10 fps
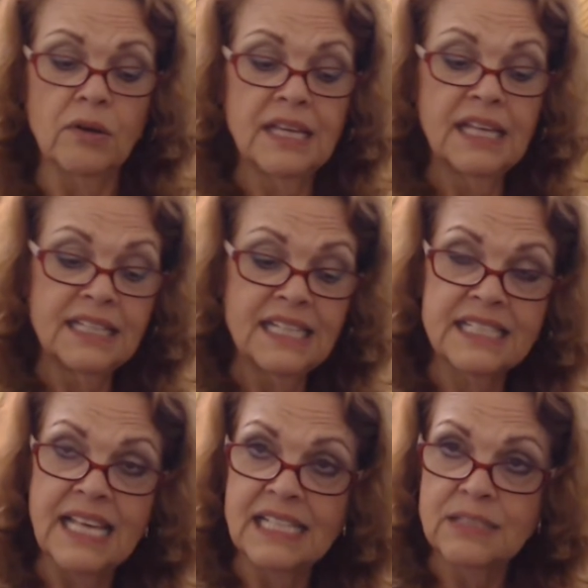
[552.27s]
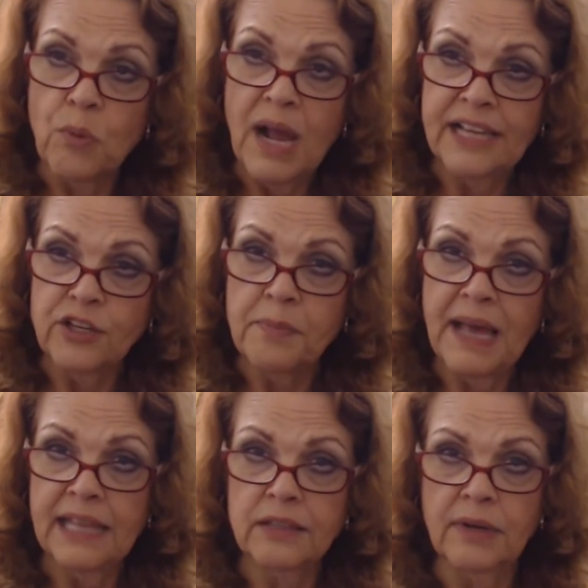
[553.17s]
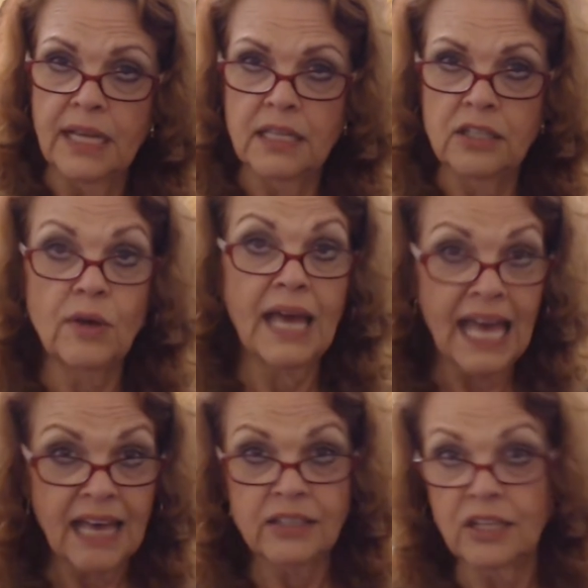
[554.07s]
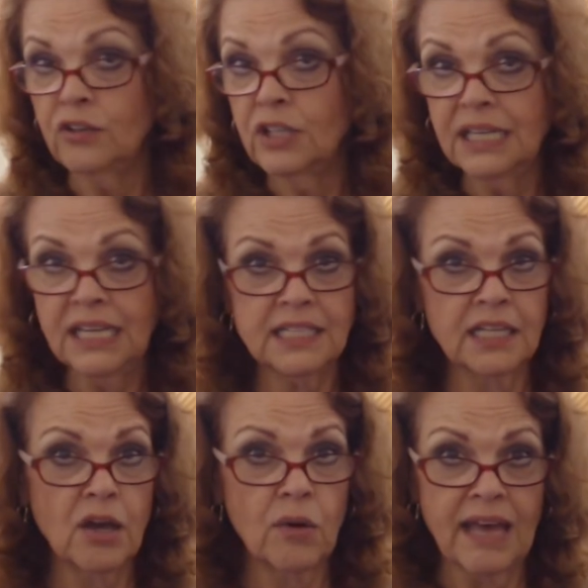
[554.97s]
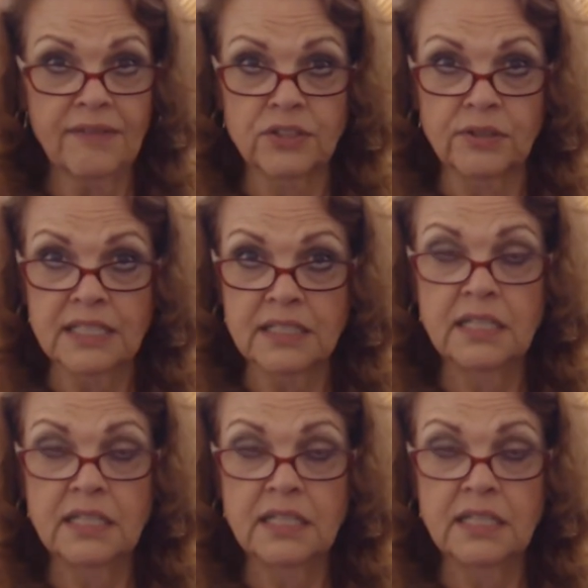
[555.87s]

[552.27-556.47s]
this says why you're bothering. You have, you know, you need to go after it.